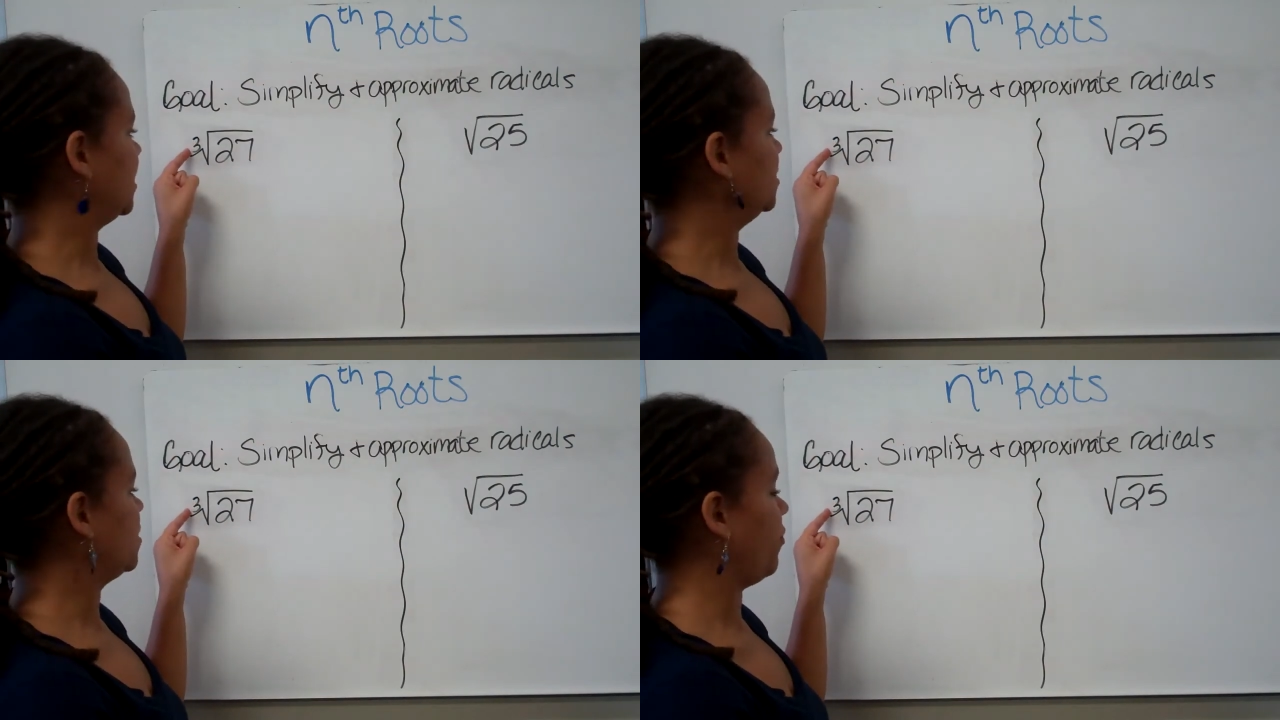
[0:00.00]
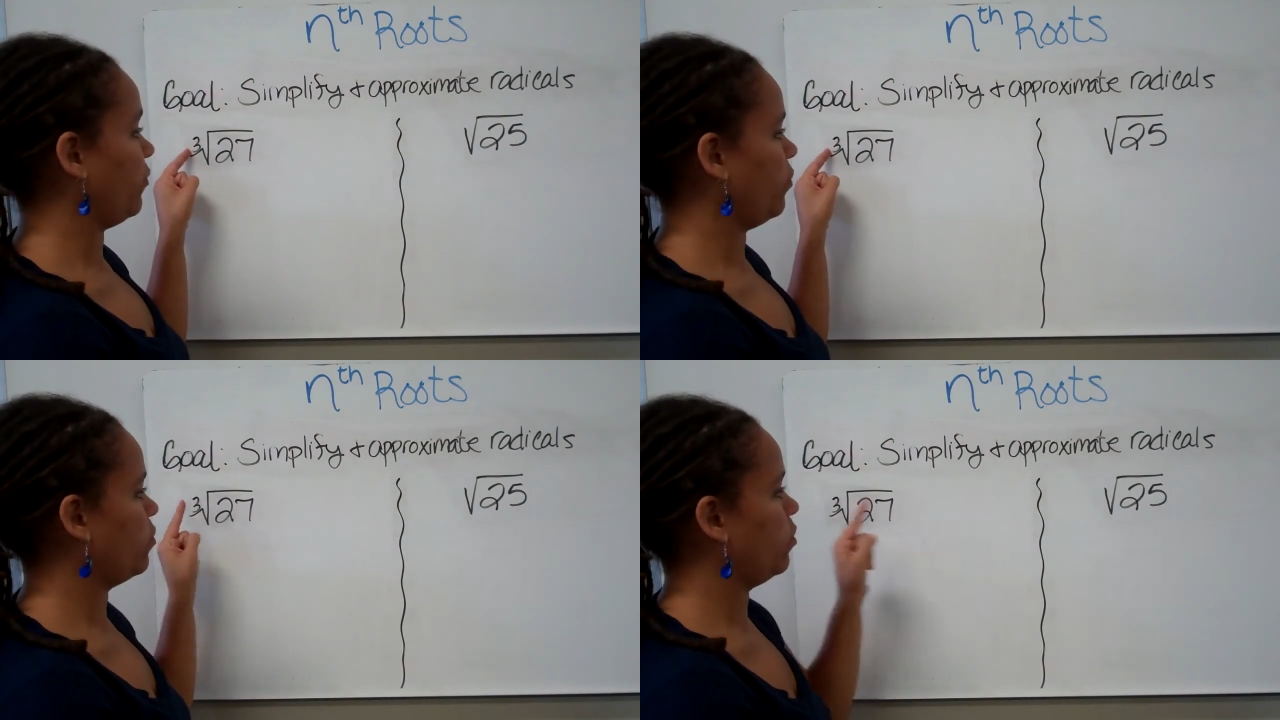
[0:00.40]
is, the
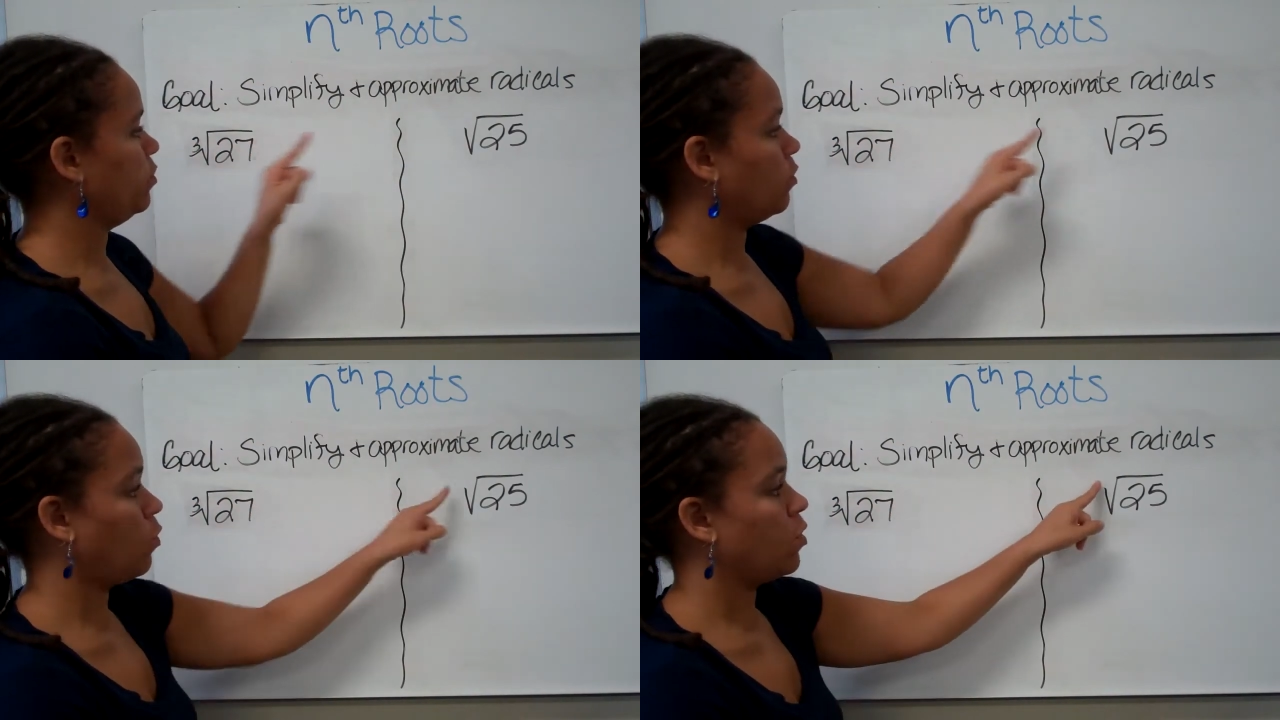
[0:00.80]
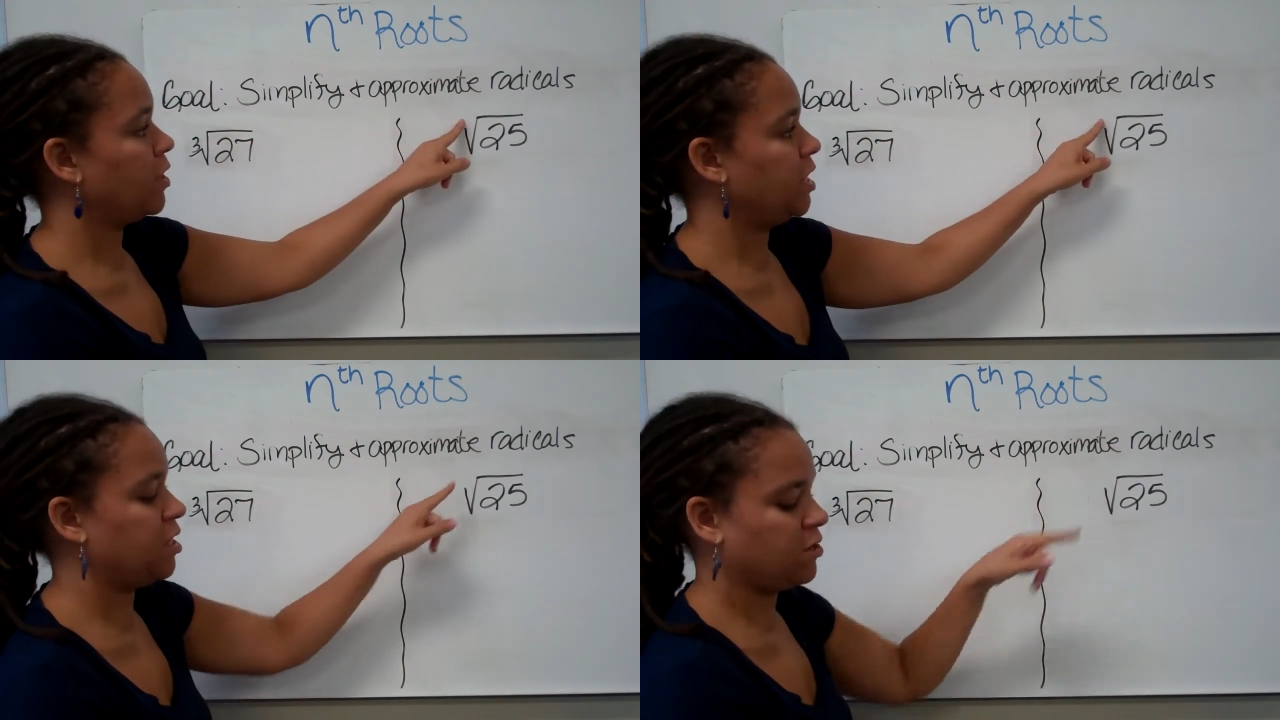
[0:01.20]
third root, or
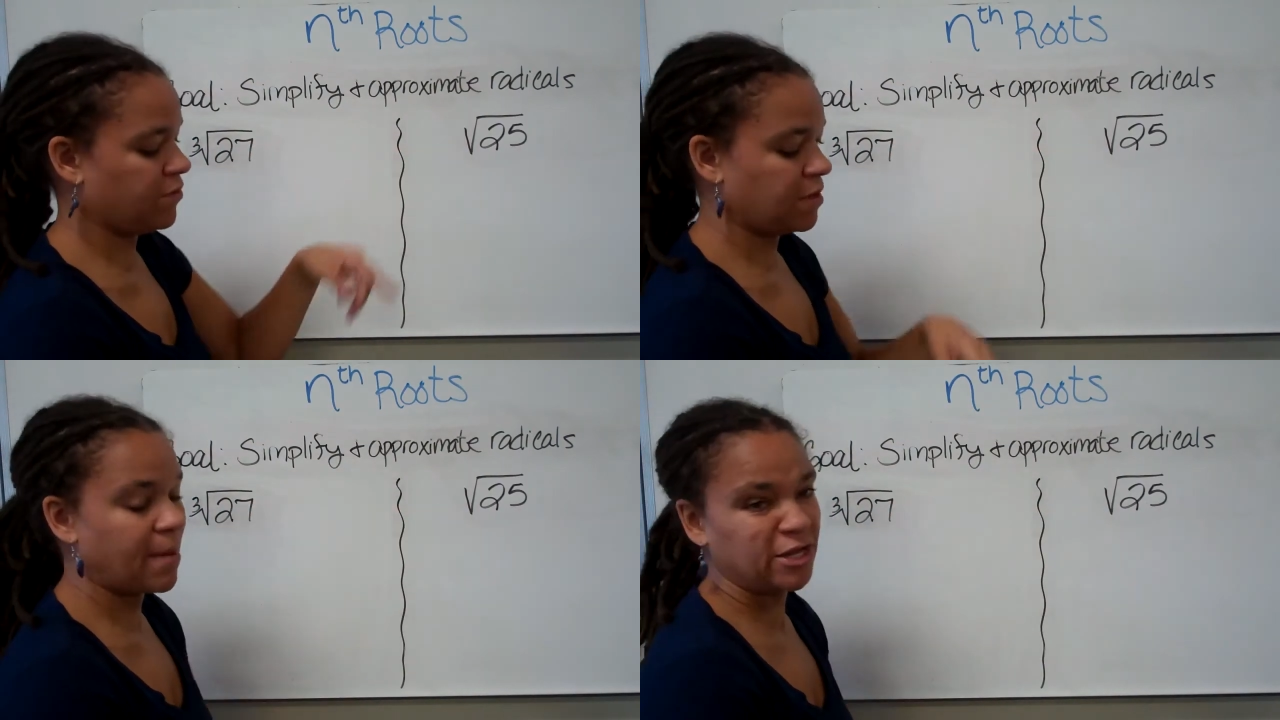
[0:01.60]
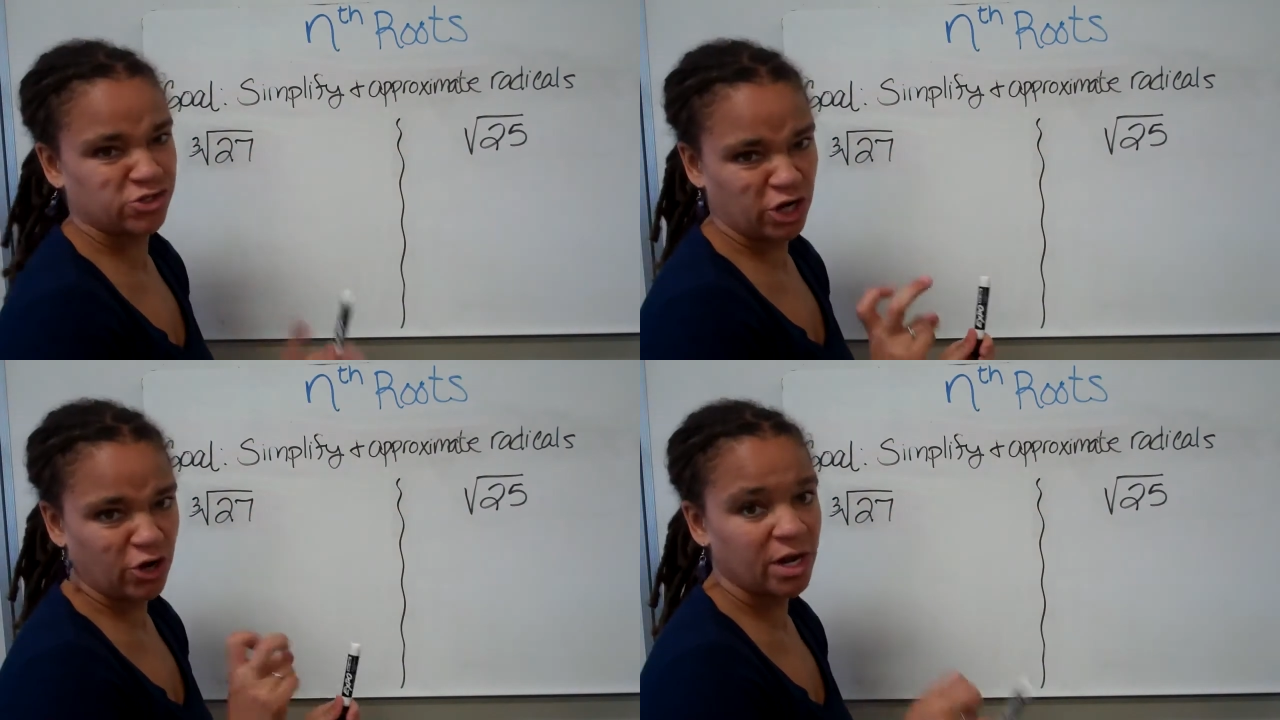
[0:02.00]
here the
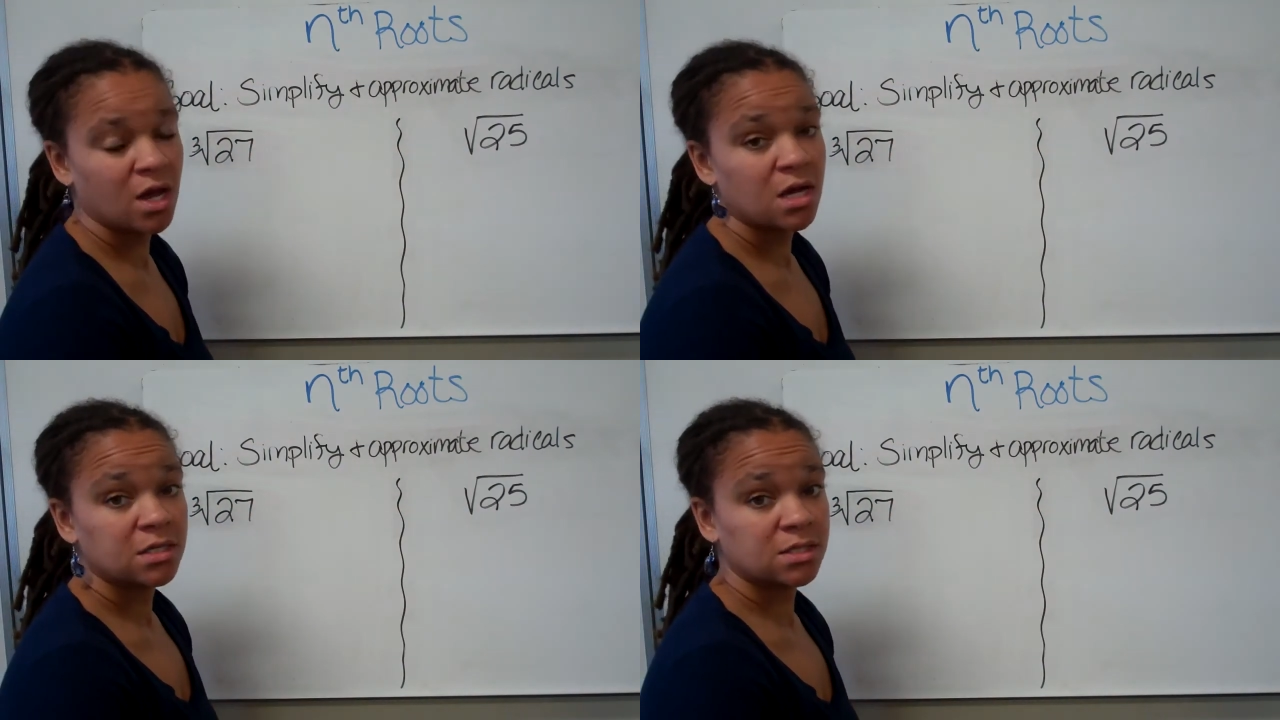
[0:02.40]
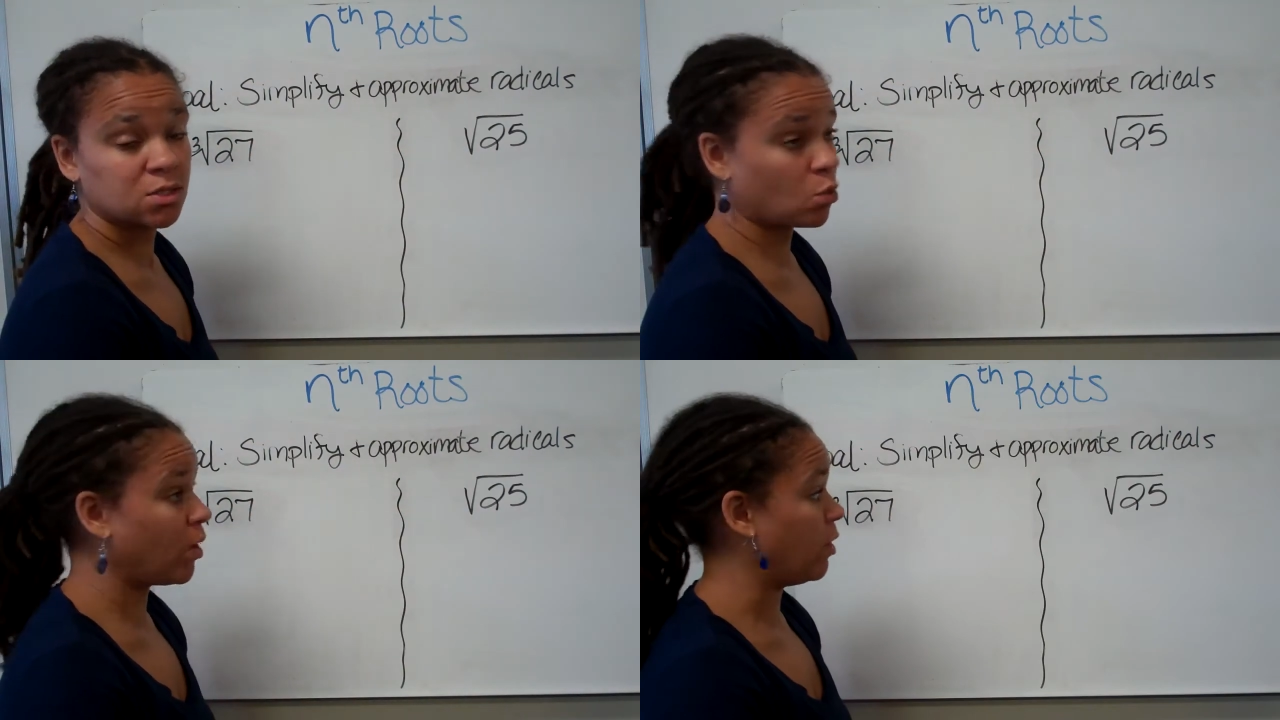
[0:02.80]
imaginary
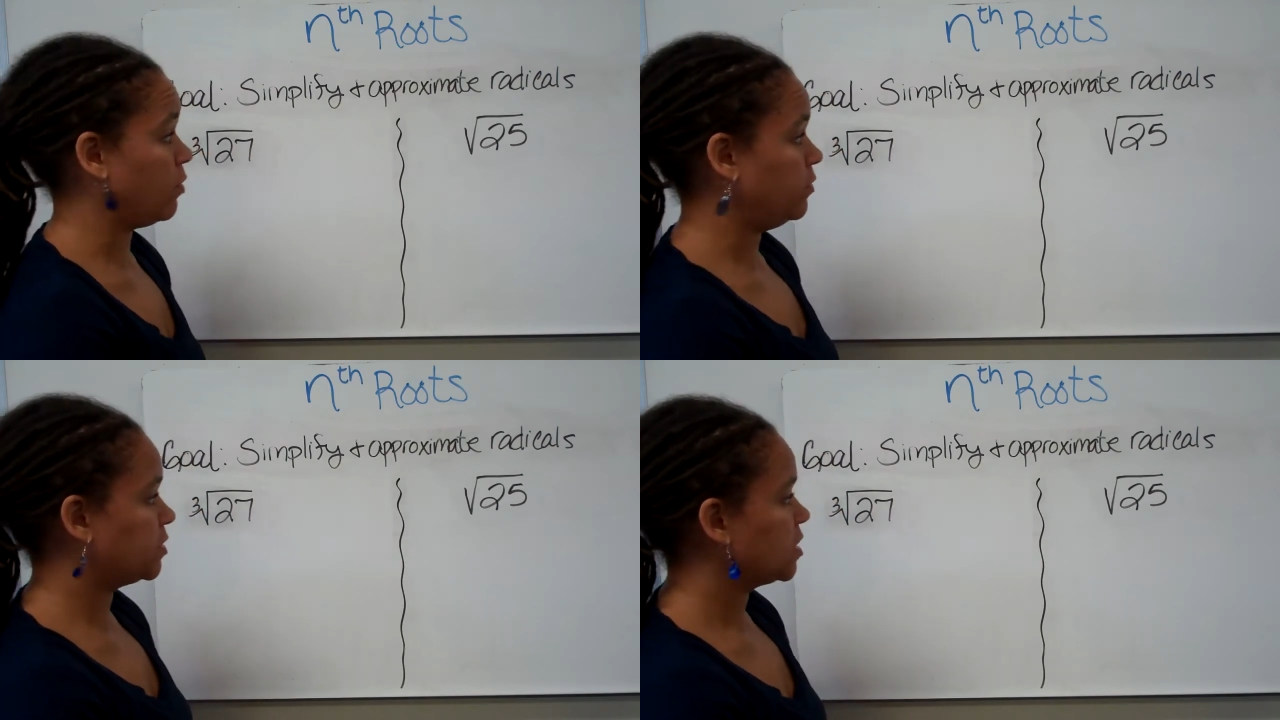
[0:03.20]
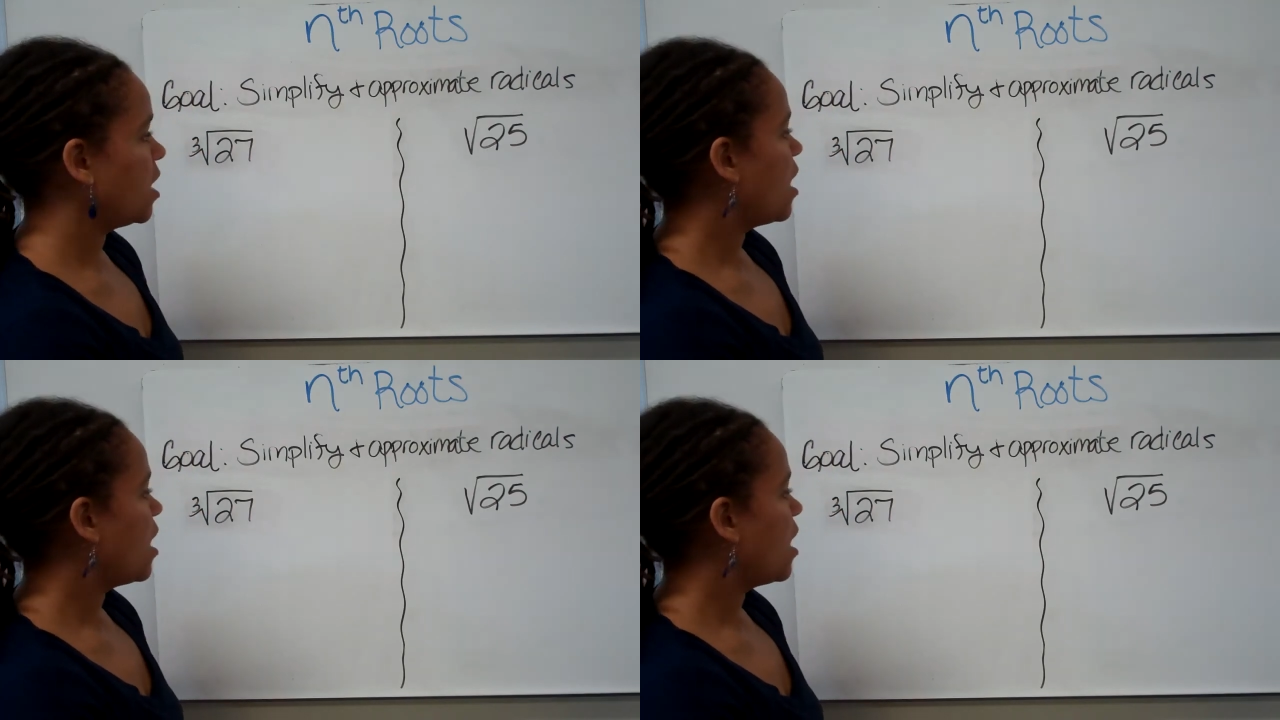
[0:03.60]
square root.